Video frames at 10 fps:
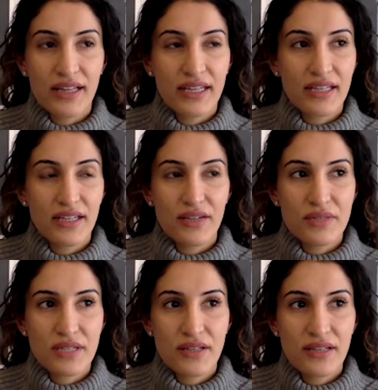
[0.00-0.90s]
Like it
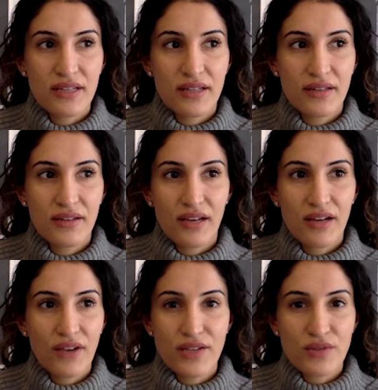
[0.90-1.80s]
was in
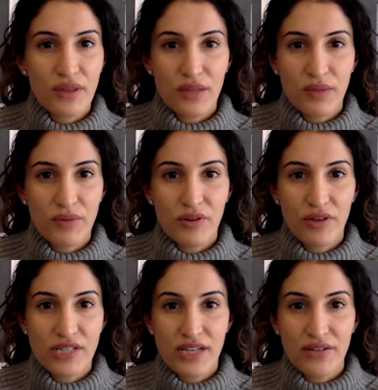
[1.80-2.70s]
kind of high school, I think maybe
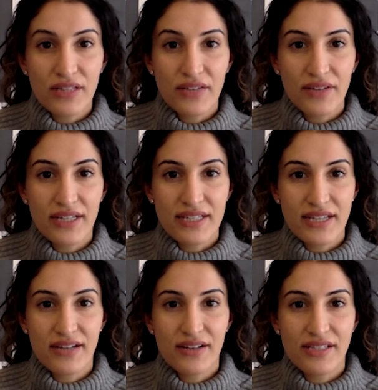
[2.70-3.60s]
grade 10 or 11, I
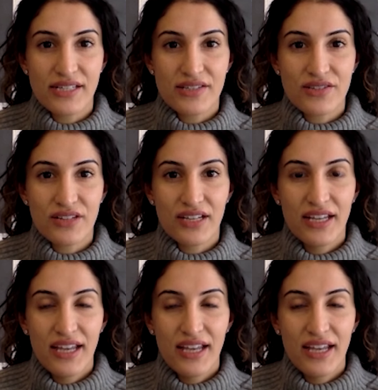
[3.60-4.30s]
decided on dentistry.